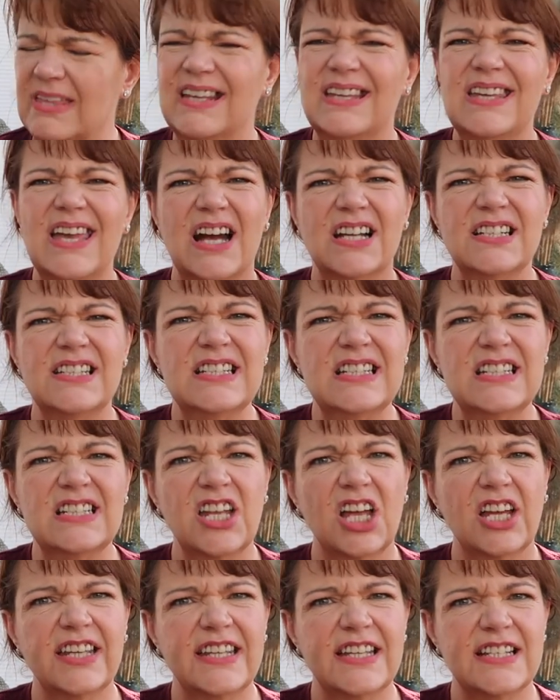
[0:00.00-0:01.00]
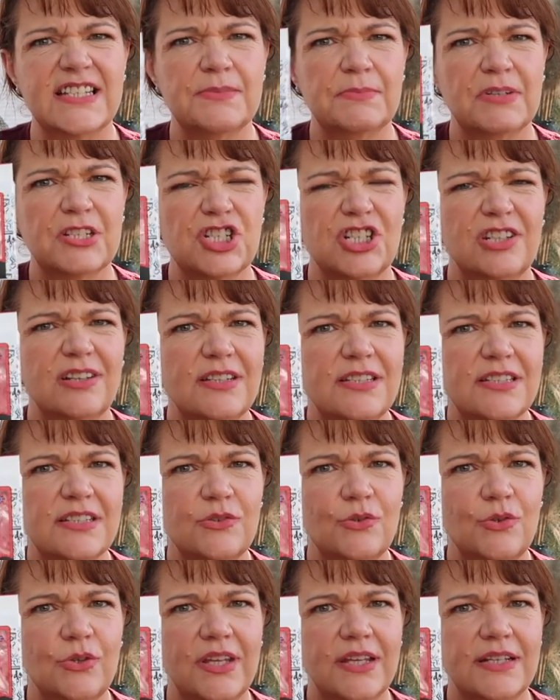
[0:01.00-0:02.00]
yeah, I didn't like it as much. And I
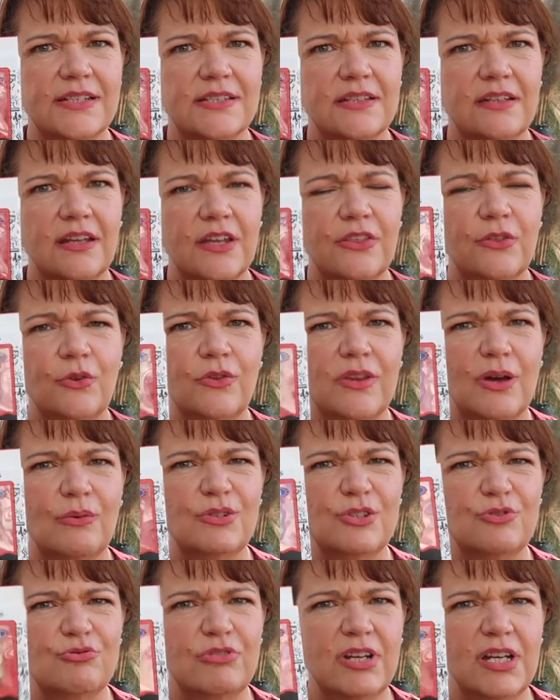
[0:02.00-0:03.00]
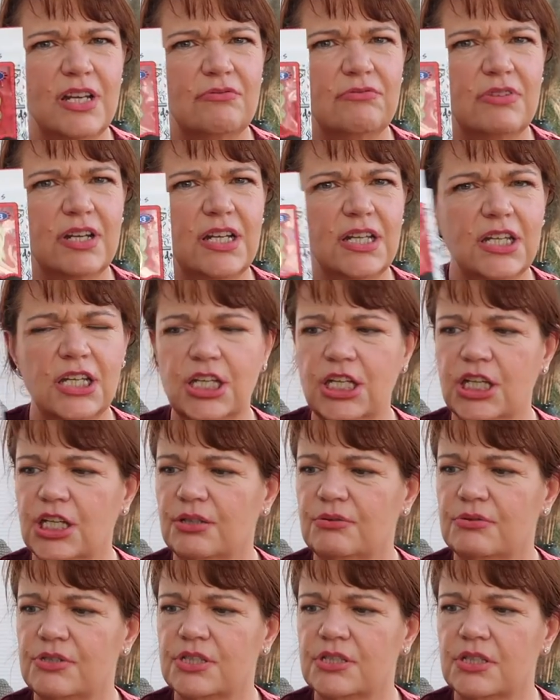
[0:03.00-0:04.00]
saw this and I thought that was really, really
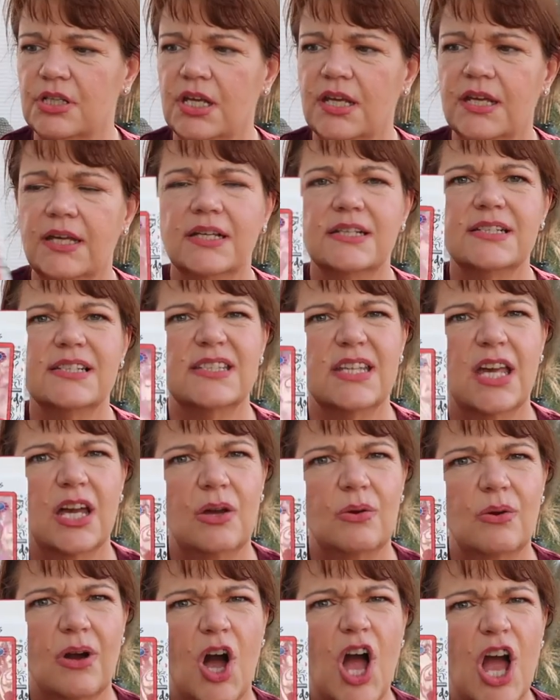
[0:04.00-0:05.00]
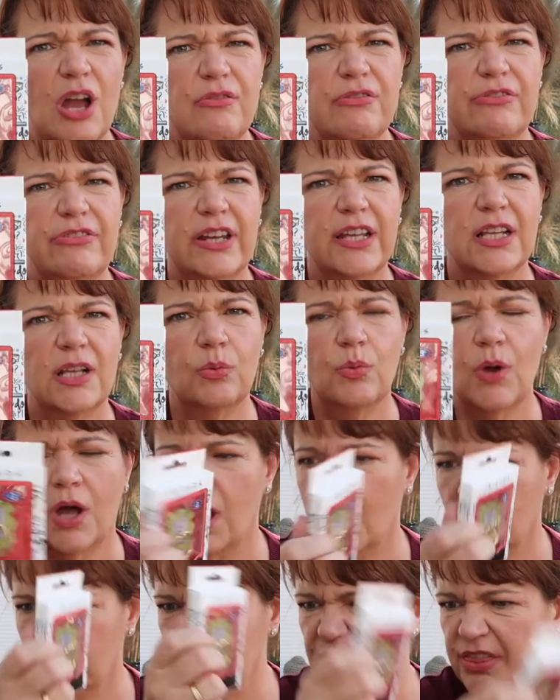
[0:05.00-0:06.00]
cute. So hopefully it'll
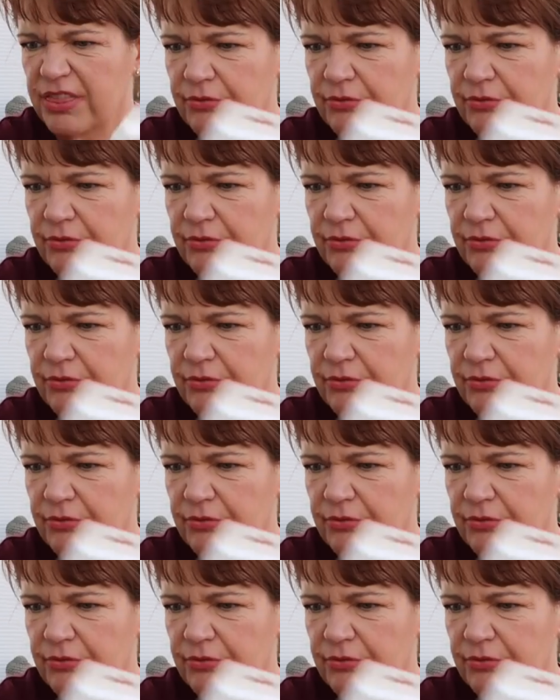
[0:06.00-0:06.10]
work. But